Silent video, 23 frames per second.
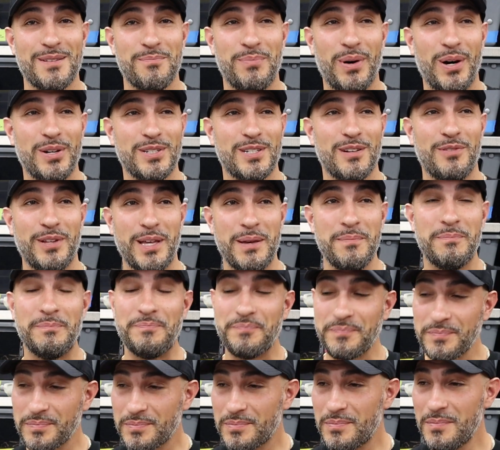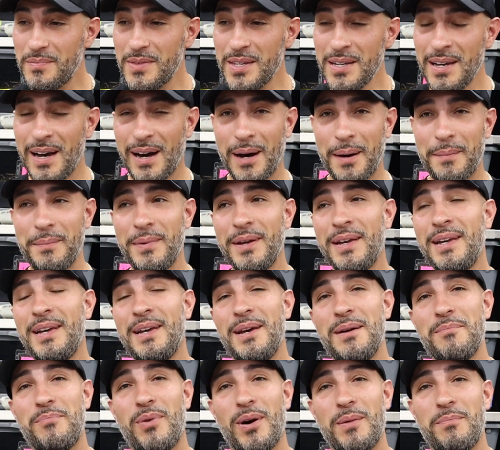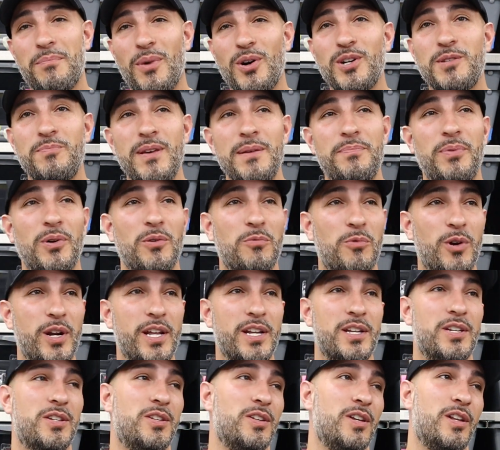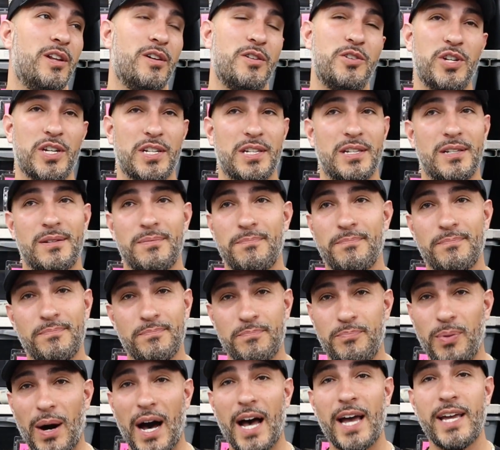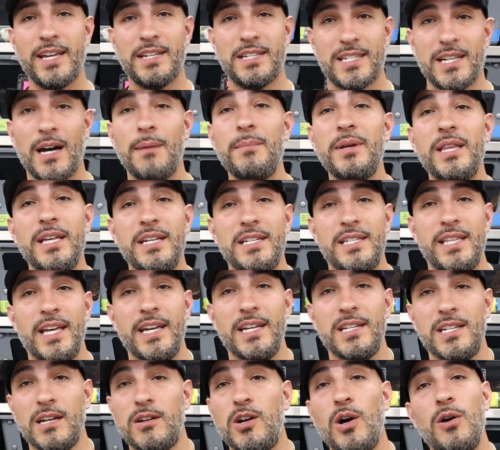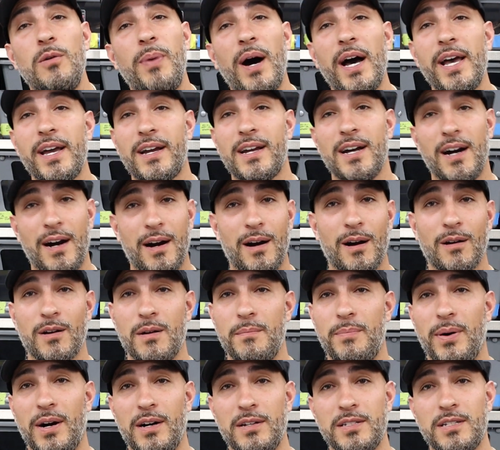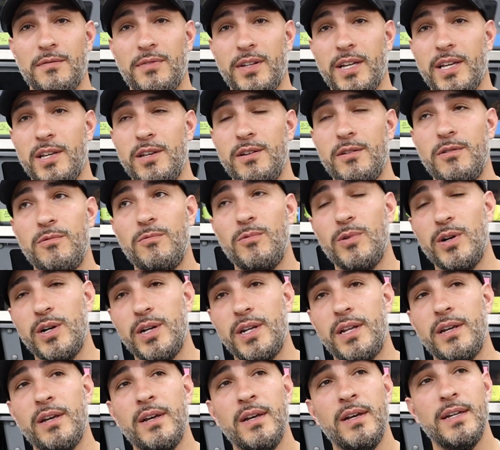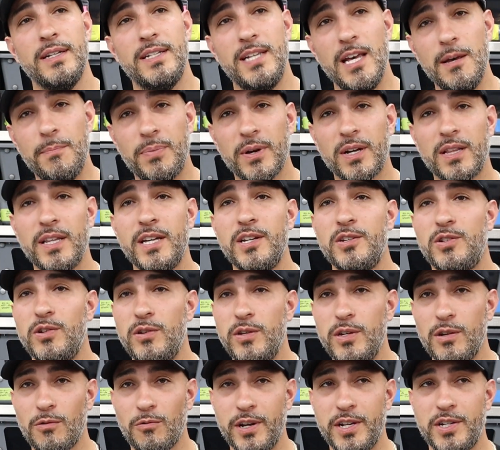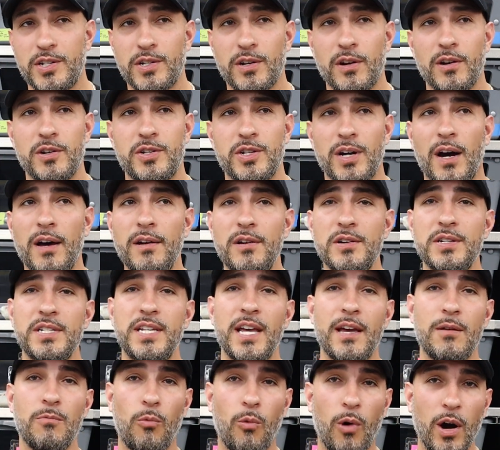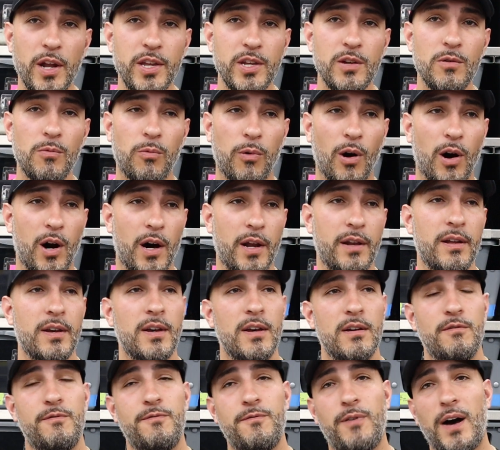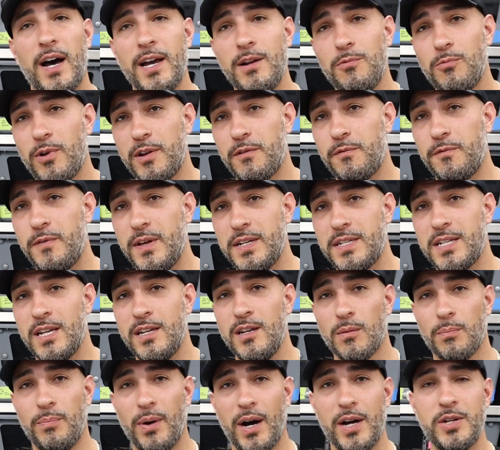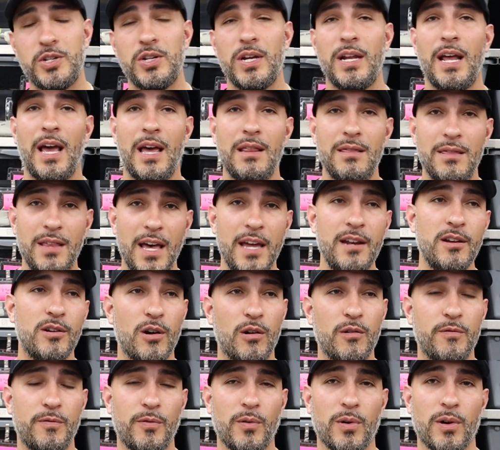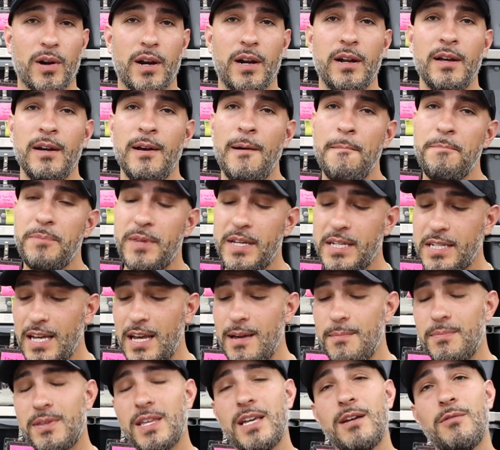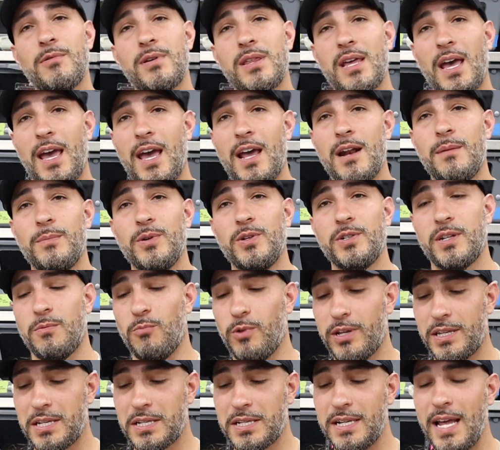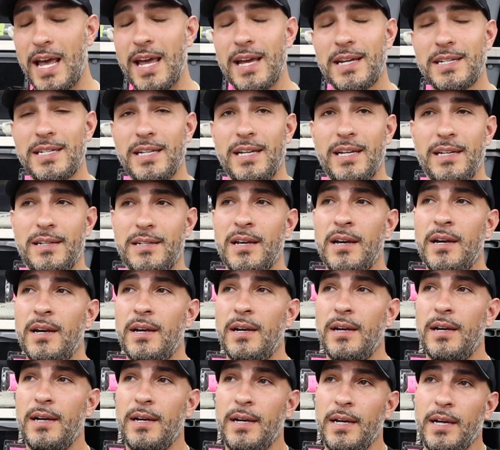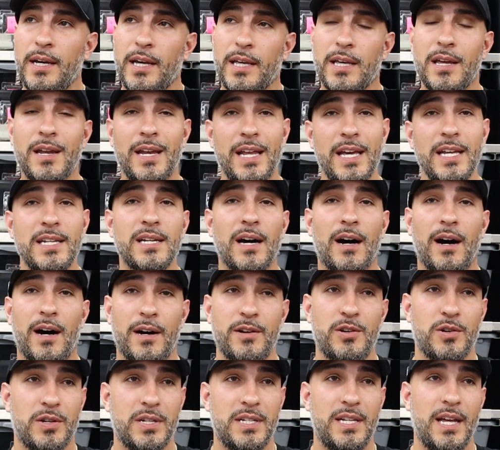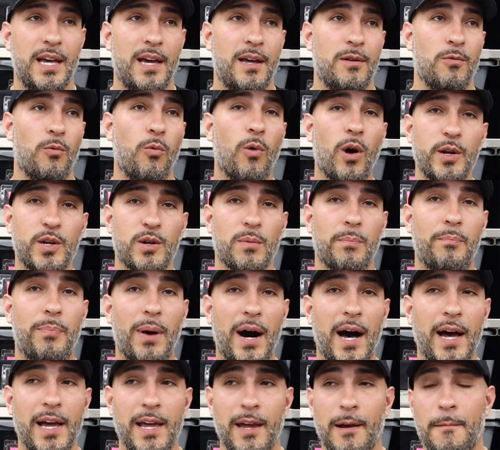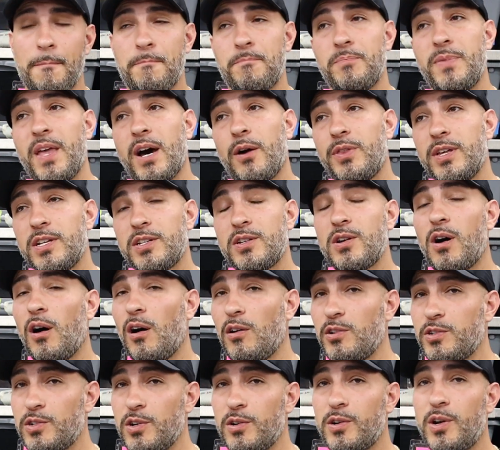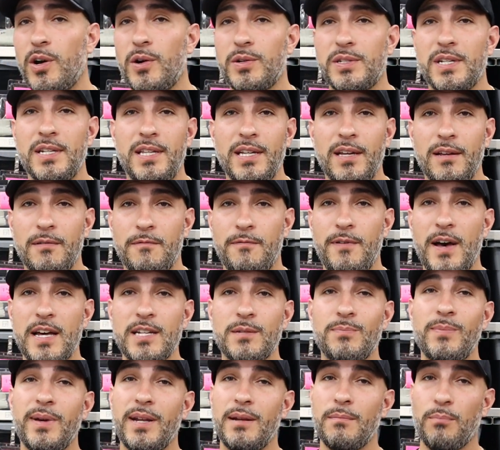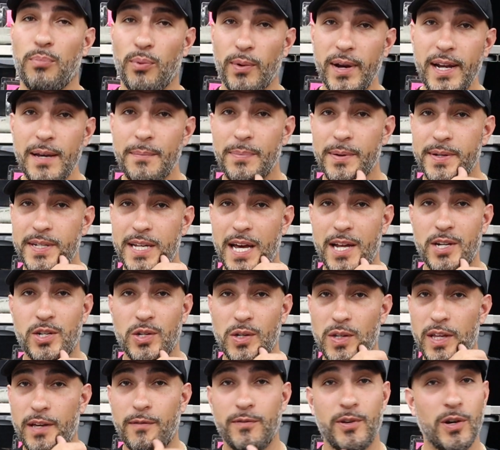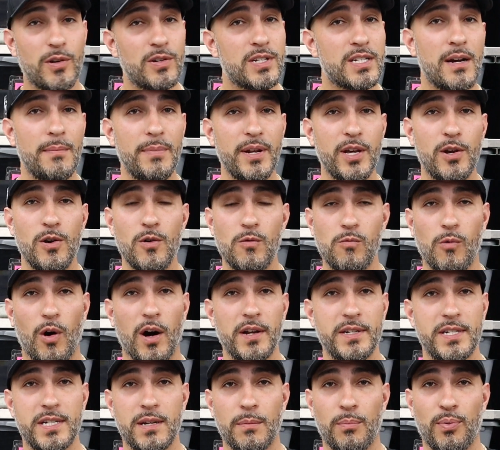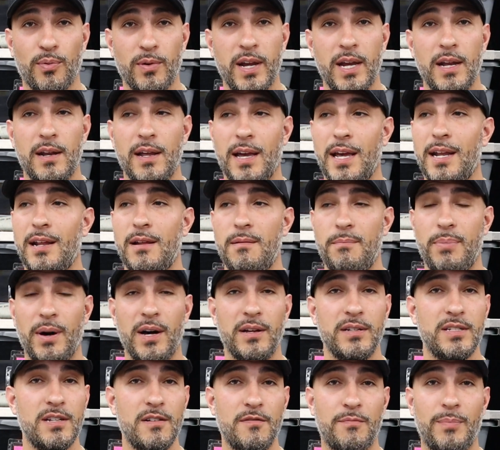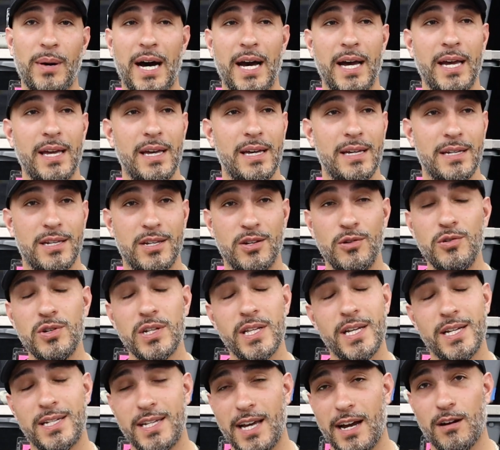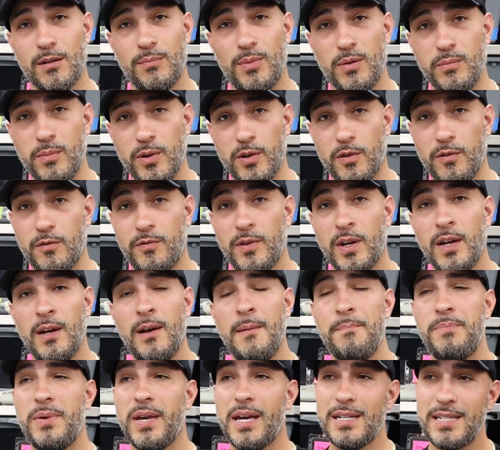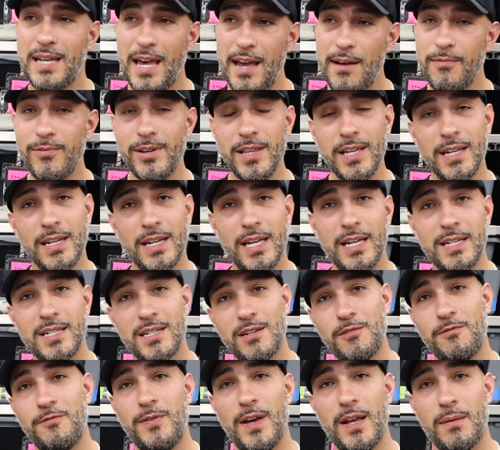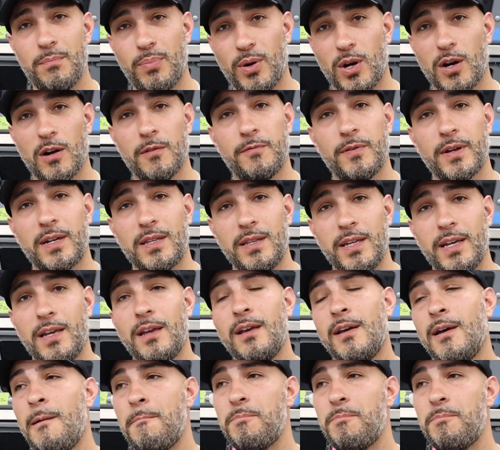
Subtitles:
impulsively. But most people wouldn't, just buy some of these things and go buy a car impulsively. You would typically do your research, understand what you want, find what fits in your budget, and then go for it. The same thing with animals and with snakes is you need to understand what you're buying. Now, this also goes into the investment and breeding potential. If you're somebody who wants to breed, an impulsive buy is usually a terrible move because everything needs to fit perfectly.